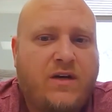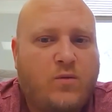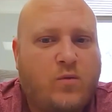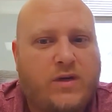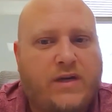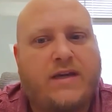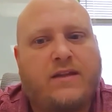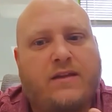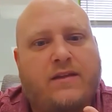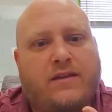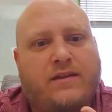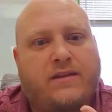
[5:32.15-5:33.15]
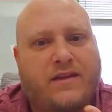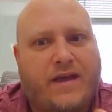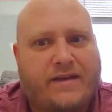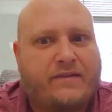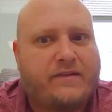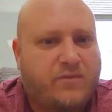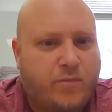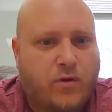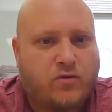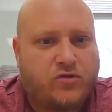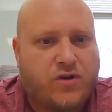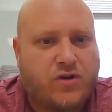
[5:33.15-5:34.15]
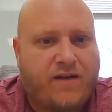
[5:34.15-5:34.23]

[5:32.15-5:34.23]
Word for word: will get less exposure,